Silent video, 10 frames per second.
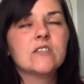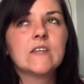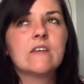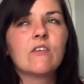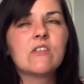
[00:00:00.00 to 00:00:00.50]
of
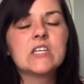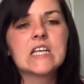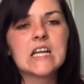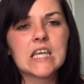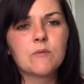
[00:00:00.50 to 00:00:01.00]
either the
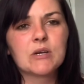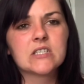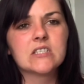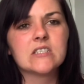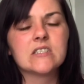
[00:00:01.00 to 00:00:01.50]
Tilly and the
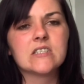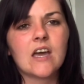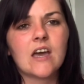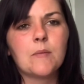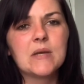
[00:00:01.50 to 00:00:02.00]
Buttons
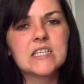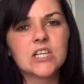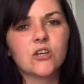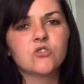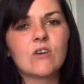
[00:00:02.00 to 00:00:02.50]

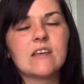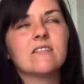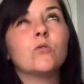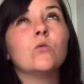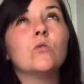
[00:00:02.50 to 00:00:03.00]
indigo
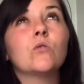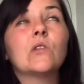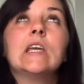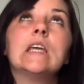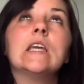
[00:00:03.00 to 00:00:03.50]
dress or
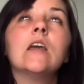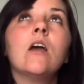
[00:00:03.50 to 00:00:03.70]
the